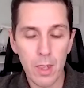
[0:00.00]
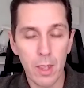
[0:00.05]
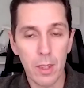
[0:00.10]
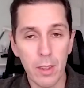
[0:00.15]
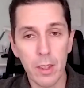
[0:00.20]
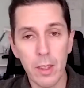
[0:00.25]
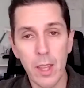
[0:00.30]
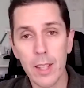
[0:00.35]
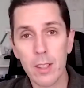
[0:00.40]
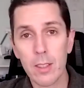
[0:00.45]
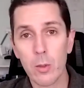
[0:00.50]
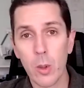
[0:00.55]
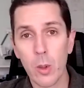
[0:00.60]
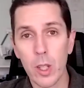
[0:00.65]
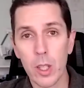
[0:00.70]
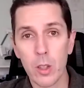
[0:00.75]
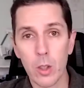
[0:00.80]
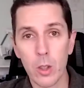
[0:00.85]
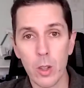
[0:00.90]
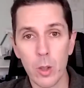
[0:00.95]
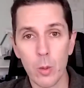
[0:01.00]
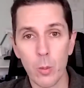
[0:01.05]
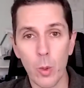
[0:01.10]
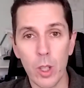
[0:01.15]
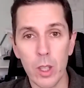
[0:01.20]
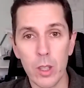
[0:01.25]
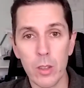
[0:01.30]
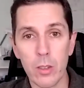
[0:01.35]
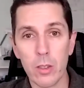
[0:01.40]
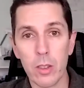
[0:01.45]
Next, what occurred
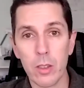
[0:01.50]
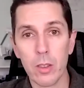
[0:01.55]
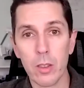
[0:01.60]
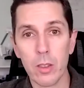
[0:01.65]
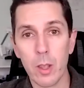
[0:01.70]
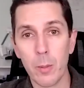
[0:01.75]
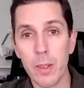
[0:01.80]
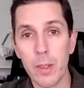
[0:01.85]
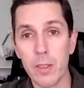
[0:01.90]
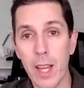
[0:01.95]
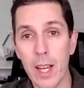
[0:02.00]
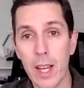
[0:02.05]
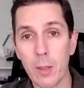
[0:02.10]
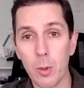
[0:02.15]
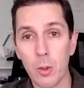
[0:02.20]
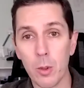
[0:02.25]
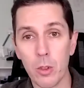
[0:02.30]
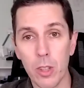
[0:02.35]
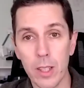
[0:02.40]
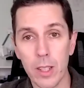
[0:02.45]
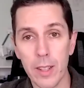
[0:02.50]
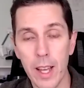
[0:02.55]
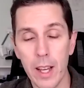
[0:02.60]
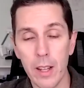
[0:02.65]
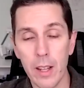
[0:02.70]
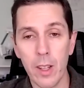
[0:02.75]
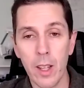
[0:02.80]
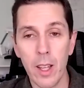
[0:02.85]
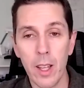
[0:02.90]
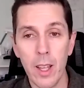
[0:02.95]
was some of these hospitals shut
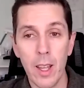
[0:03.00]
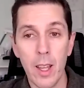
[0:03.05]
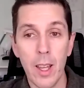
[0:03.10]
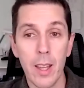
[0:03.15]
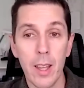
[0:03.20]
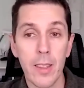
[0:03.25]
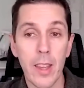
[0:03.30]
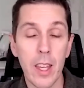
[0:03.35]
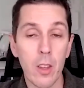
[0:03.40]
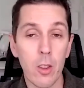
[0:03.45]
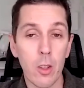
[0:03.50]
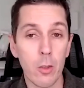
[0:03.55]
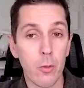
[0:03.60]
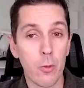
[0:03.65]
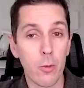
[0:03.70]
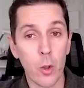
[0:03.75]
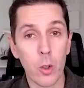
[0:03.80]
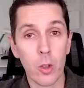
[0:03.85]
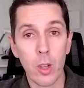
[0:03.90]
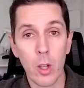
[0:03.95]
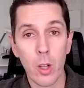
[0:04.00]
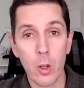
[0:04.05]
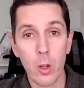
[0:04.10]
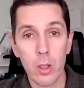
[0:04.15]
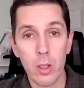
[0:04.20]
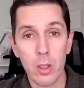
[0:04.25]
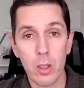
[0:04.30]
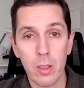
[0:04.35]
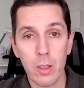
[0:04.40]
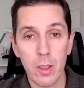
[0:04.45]
down. They either
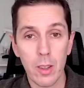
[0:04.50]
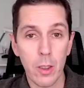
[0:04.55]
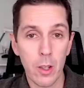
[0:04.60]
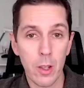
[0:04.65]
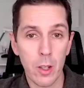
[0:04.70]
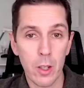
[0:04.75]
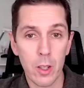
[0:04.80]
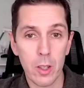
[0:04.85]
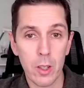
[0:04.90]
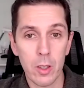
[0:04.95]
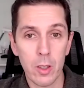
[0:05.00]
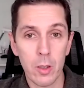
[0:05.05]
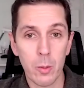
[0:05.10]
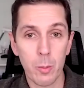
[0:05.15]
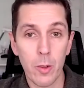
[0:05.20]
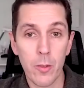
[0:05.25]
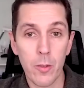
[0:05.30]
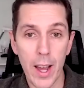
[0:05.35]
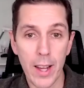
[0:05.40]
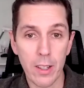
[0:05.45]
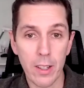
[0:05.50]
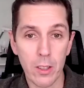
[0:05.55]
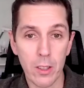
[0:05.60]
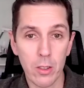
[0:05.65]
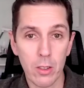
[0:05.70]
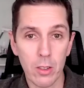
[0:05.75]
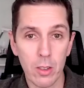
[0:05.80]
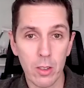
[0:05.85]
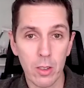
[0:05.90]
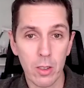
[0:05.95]
furloughed their
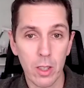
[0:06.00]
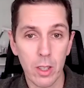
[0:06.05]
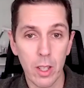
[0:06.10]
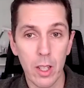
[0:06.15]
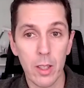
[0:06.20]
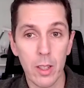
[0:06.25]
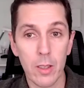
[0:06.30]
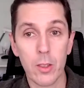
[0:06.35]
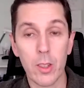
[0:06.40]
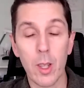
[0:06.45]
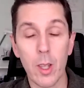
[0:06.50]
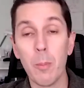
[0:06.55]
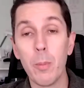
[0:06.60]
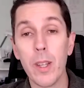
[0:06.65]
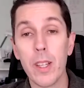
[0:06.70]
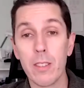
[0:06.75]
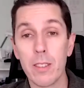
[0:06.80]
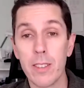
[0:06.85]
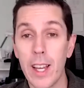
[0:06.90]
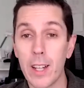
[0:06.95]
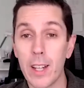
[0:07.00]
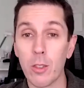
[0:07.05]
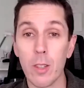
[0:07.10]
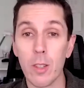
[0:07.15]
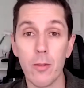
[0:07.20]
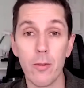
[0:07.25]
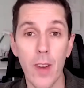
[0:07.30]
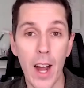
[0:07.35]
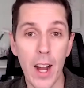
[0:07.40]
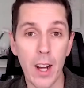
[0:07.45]
providers. Some places actually
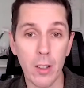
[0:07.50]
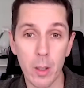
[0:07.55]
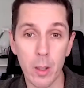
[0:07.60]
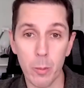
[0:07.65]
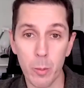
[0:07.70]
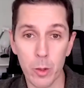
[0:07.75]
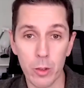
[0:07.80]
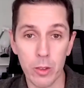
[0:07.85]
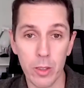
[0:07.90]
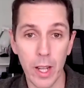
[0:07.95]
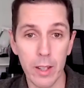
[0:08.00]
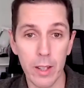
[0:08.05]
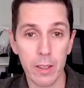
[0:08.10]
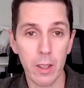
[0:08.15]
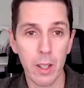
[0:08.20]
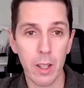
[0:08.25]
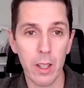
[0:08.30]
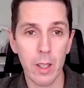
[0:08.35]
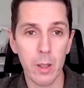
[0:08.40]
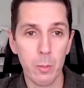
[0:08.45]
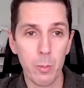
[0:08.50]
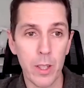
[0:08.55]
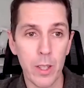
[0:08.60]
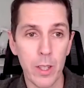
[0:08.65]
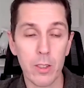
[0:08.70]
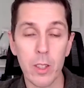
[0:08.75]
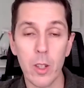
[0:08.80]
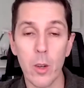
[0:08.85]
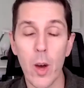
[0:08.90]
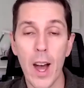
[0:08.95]
fired them. There's a, a
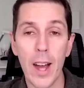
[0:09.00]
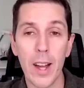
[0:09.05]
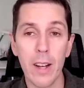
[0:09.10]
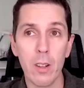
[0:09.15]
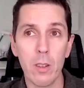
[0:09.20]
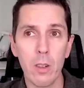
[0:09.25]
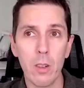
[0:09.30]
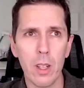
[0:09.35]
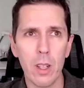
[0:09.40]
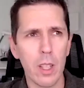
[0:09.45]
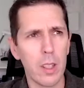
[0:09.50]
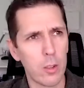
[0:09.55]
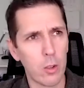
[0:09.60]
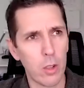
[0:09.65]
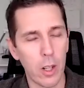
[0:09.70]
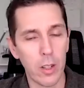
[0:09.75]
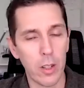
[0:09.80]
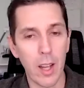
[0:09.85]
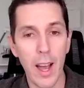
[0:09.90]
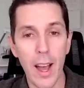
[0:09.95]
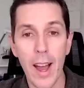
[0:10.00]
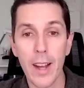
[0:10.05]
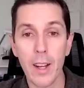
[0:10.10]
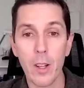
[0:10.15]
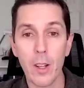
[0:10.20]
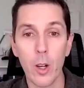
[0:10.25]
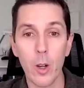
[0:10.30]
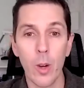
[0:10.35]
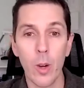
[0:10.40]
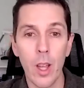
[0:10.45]
place in Ohio, uh, sorry,
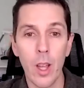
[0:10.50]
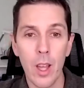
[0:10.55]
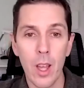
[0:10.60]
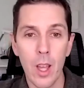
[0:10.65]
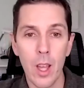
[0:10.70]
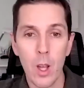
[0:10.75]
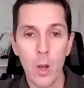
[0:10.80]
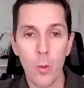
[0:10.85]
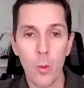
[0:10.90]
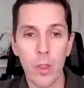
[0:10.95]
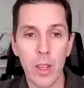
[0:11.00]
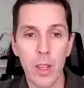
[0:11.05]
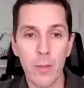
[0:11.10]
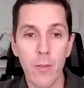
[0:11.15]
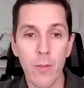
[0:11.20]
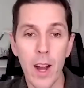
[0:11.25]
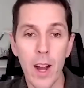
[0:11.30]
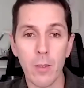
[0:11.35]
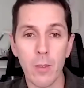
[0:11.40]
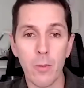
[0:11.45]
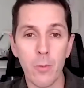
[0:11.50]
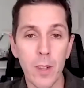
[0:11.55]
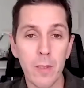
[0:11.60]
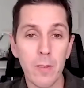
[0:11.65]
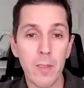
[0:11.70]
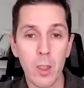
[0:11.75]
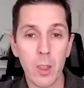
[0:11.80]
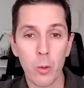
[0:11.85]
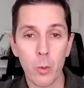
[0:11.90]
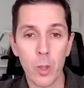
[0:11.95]
Idaho, where they fired
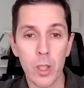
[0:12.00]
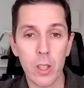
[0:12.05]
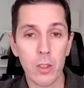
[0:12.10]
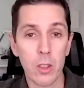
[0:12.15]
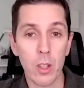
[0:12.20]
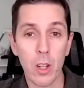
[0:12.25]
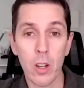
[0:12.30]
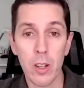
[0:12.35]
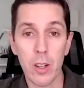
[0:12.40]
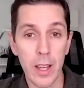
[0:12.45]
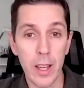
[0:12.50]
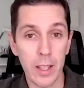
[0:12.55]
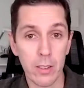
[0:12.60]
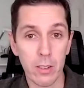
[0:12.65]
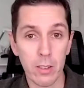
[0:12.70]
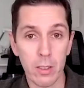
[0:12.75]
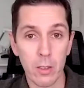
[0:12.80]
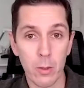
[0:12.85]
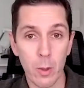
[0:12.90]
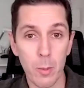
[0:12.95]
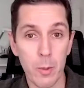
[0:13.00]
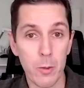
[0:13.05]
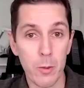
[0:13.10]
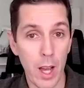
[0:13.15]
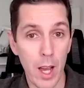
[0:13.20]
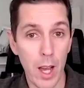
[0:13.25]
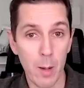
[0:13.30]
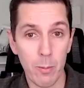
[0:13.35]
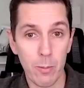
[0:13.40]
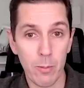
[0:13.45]
53 CRNAs from a
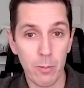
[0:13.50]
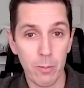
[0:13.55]
job.